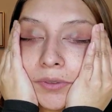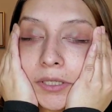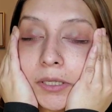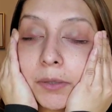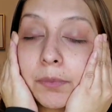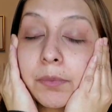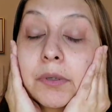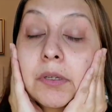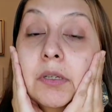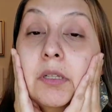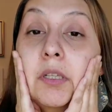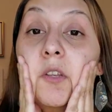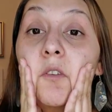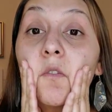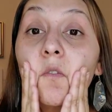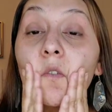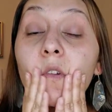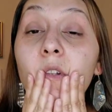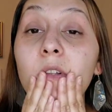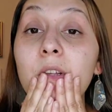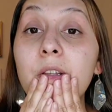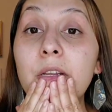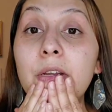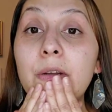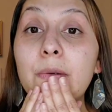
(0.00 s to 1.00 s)
typically
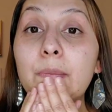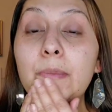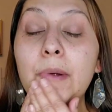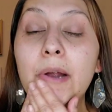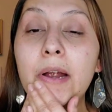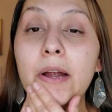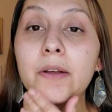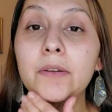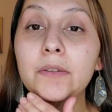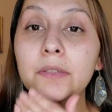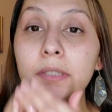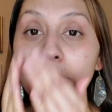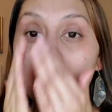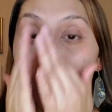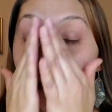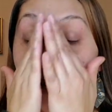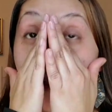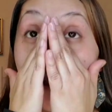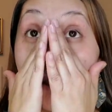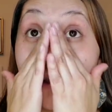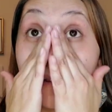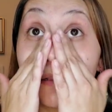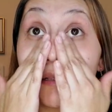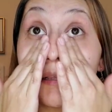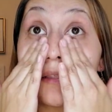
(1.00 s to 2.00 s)
fill in your brows,
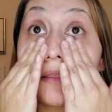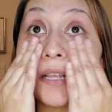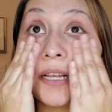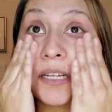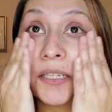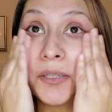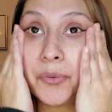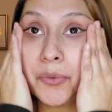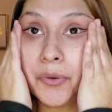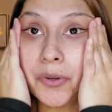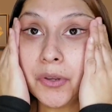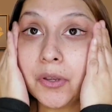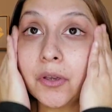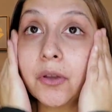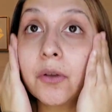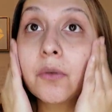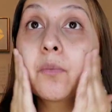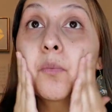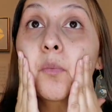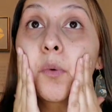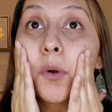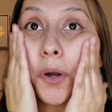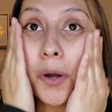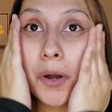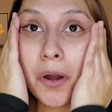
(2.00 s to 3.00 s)
then that's when you
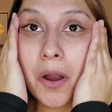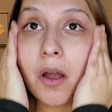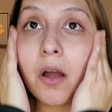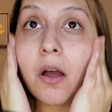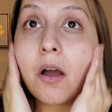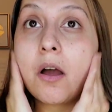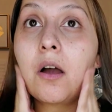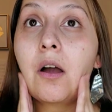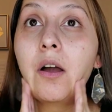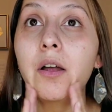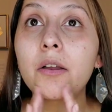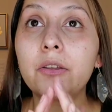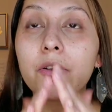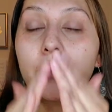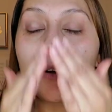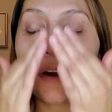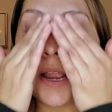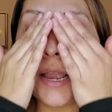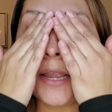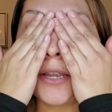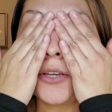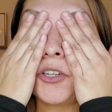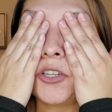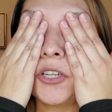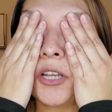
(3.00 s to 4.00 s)
can work on your
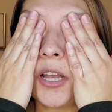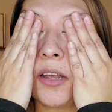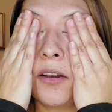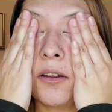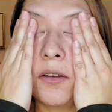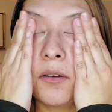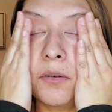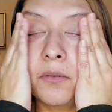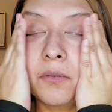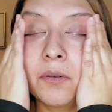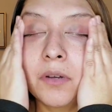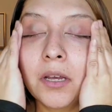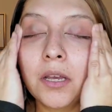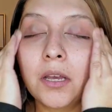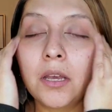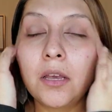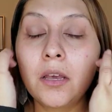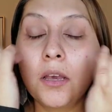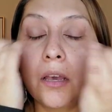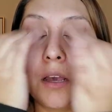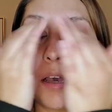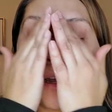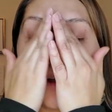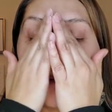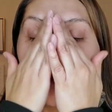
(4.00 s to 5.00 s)
eyeshadow.
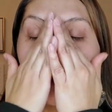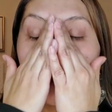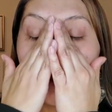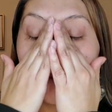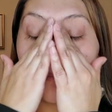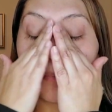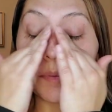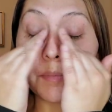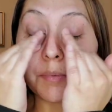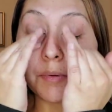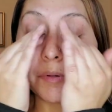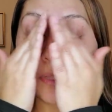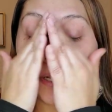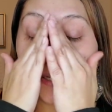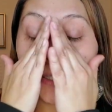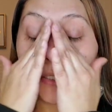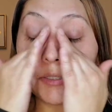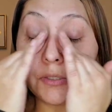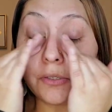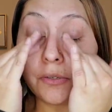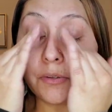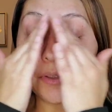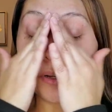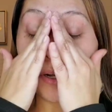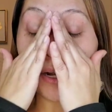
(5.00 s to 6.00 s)
Some people like to
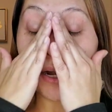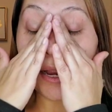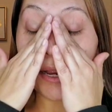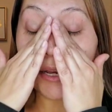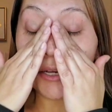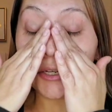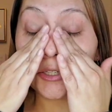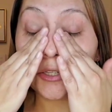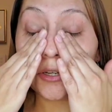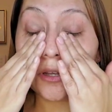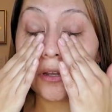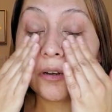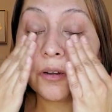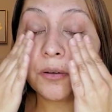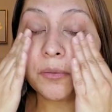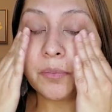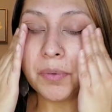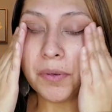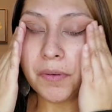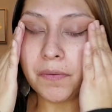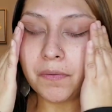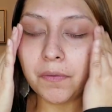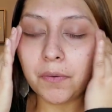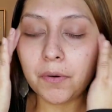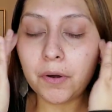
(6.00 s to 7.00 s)
do their eyeshadow
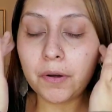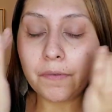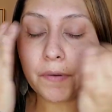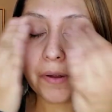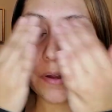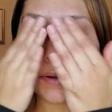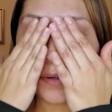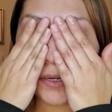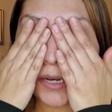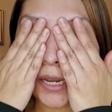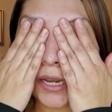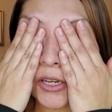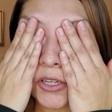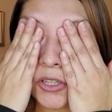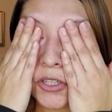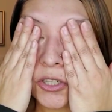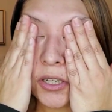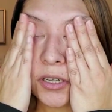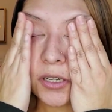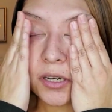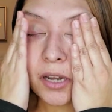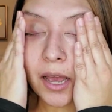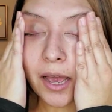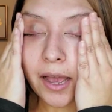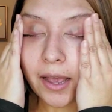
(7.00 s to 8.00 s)
before
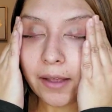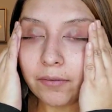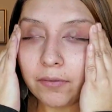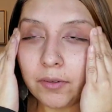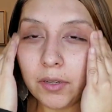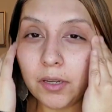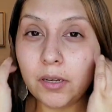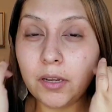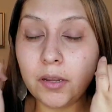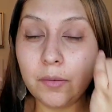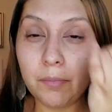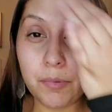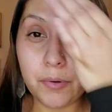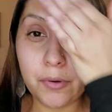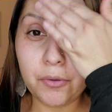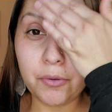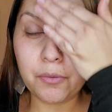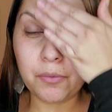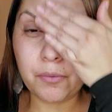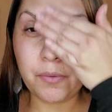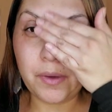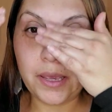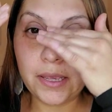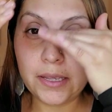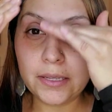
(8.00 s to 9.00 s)
foundation. I've done it
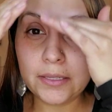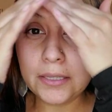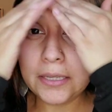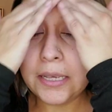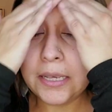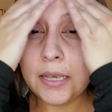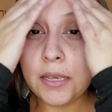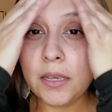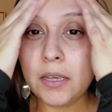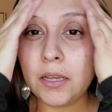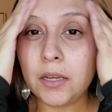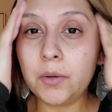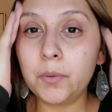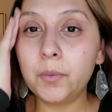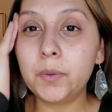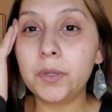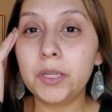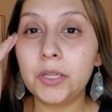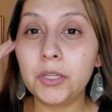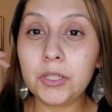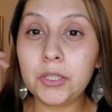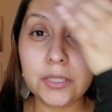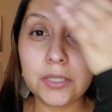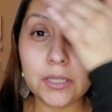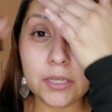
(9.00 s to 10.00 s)
both ways. It
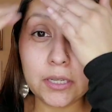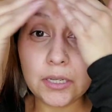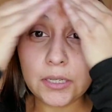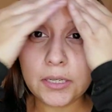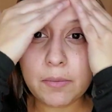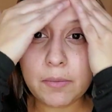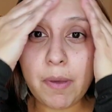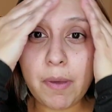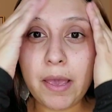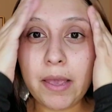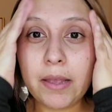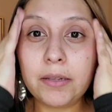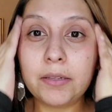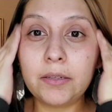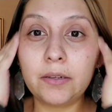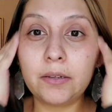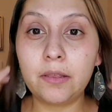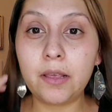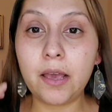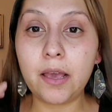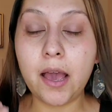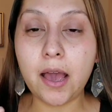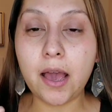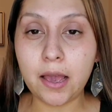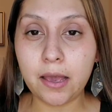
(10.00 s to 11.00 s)
really just kind of depends on
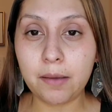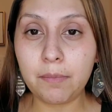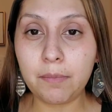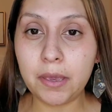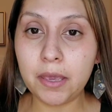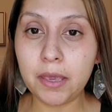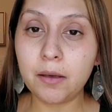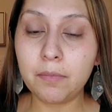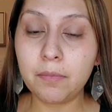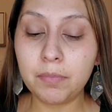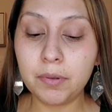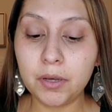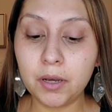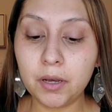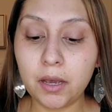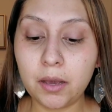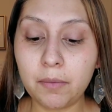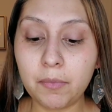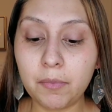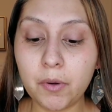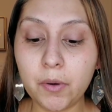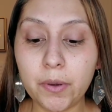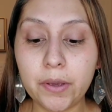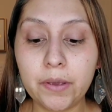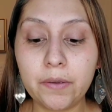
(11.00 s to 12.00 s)
the eye makeup look
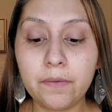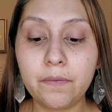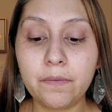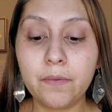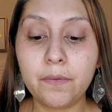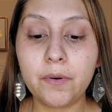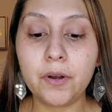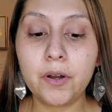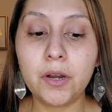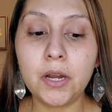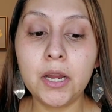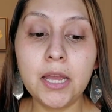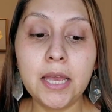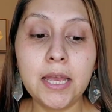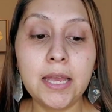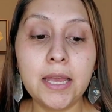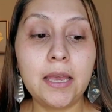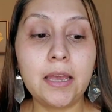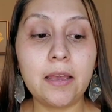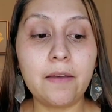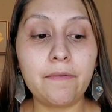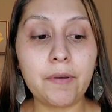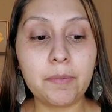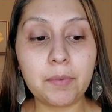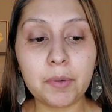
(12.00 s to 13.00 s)
I'm going for.
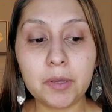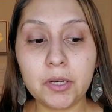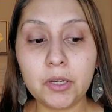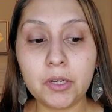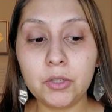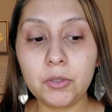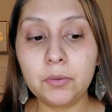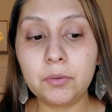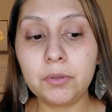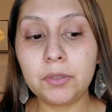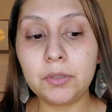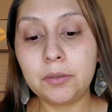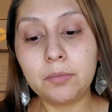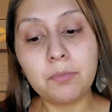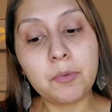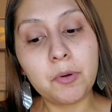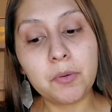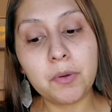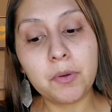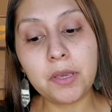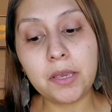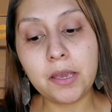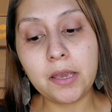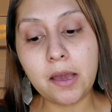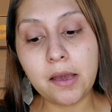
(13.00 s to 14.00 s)
If I'm going to do a
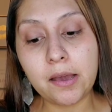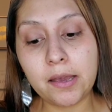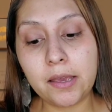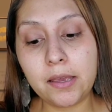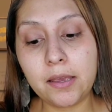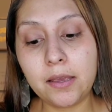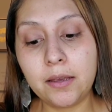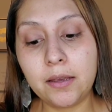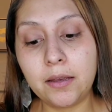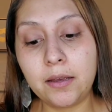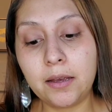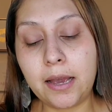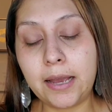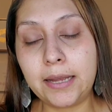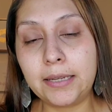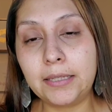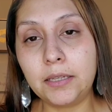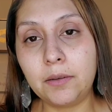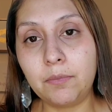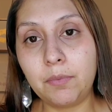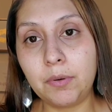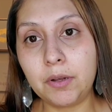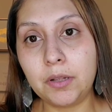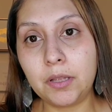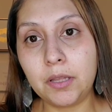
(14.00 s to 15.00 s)
smoky eye, I
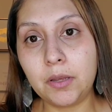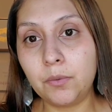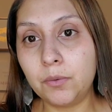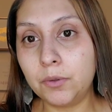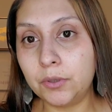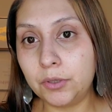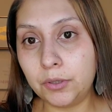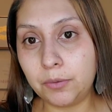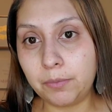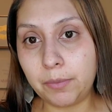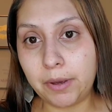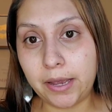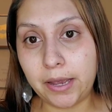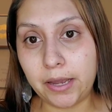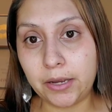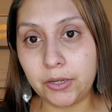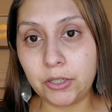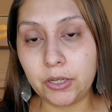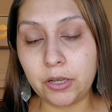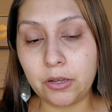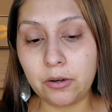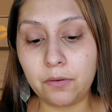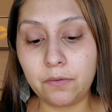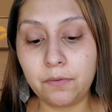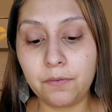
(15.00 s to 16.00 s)
typically will do my
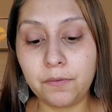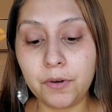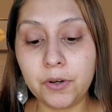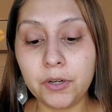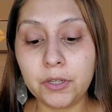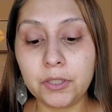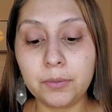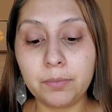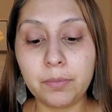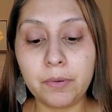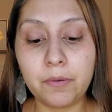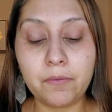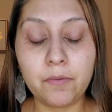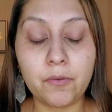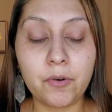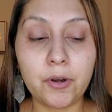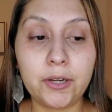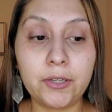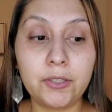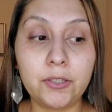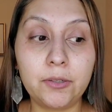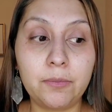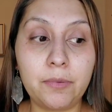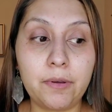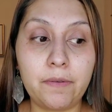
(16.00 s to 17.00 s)
eyeshadow first before
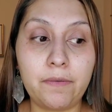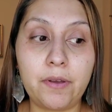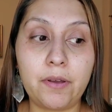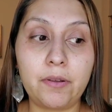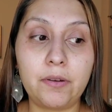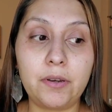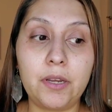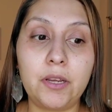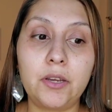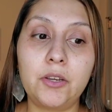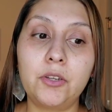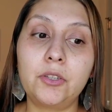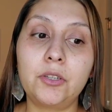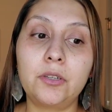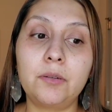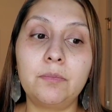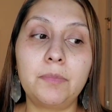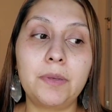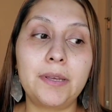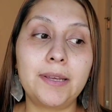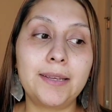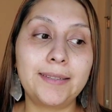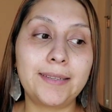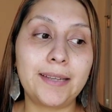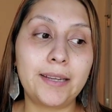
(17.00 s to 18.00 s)
I do my foundation
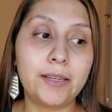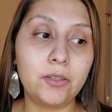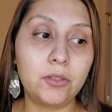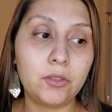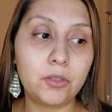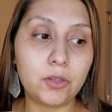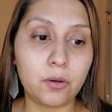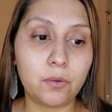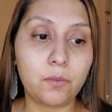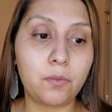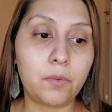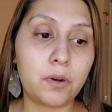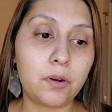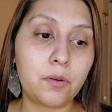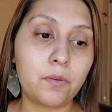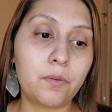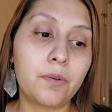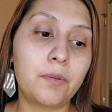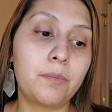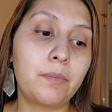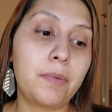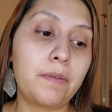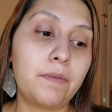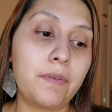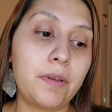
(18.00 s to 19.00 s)
because I don't want to
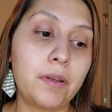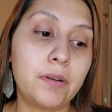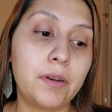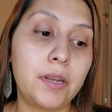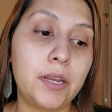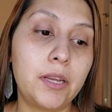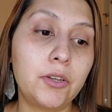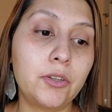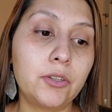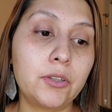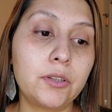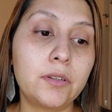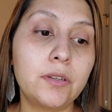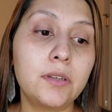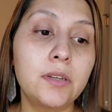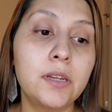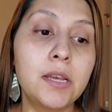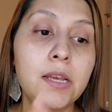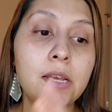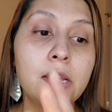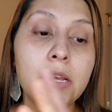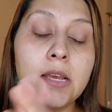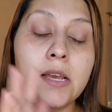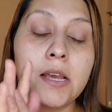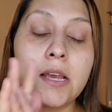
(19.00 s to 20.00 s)
ruin my foundation.
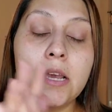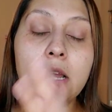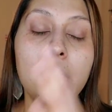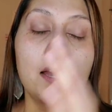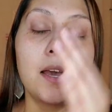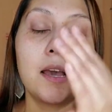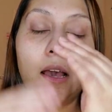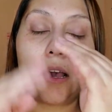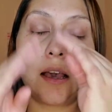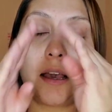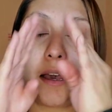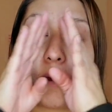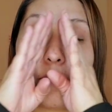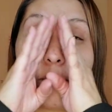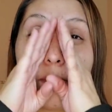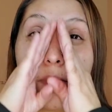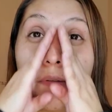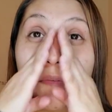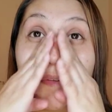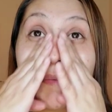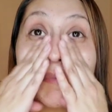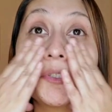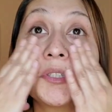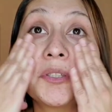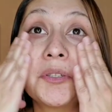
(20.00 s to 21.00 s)
But
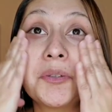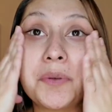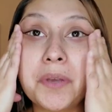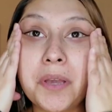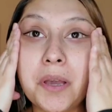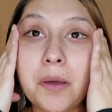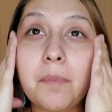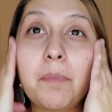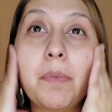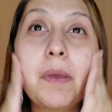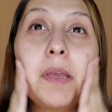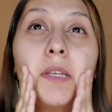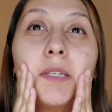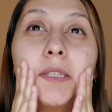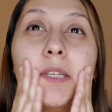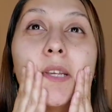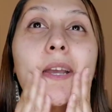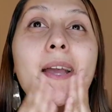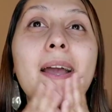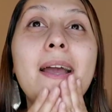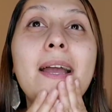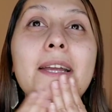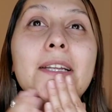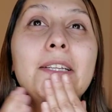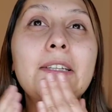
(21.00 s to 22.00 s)
if I'm just doing a
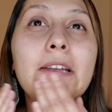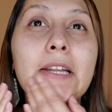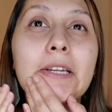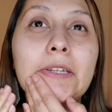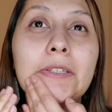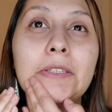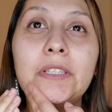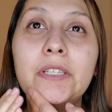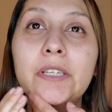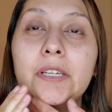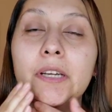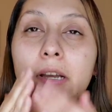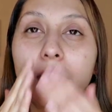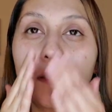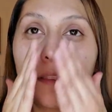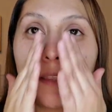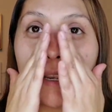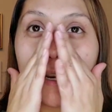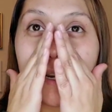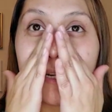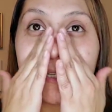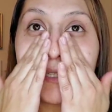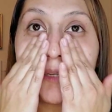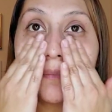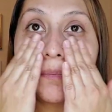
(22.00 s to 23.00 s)
basic eyeshadow look,
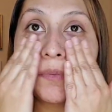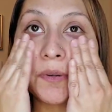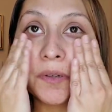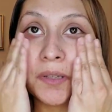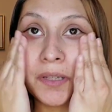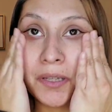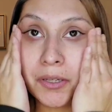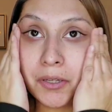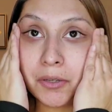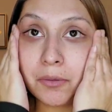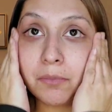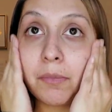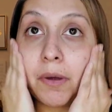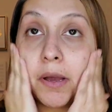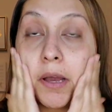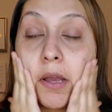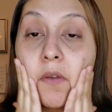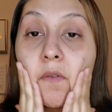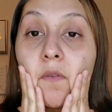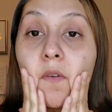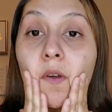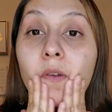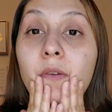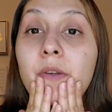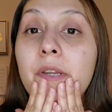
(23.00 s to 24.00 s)
then I typically do my
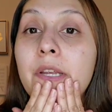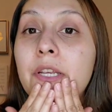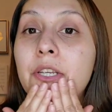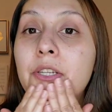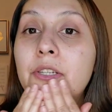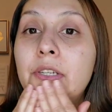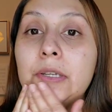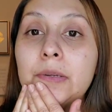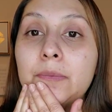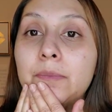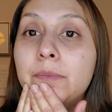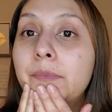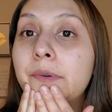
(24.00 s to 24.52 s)
foundation